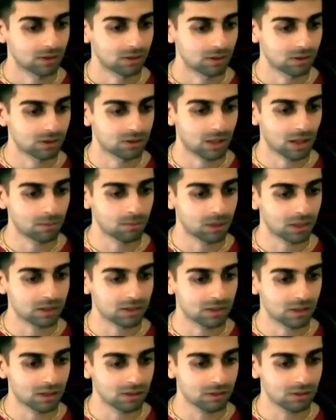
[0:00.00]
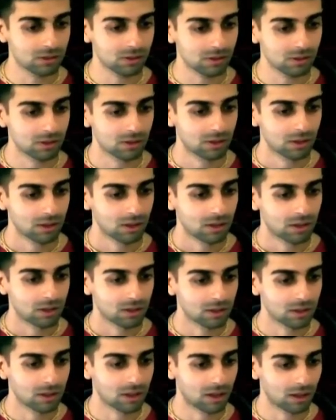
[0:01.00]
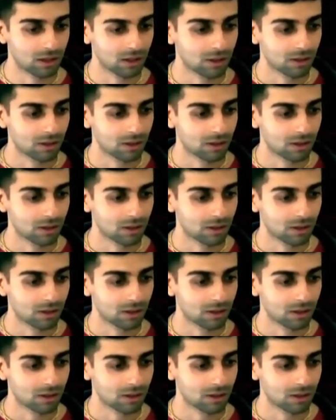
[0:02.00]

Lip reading: Does that make sense? Yeah.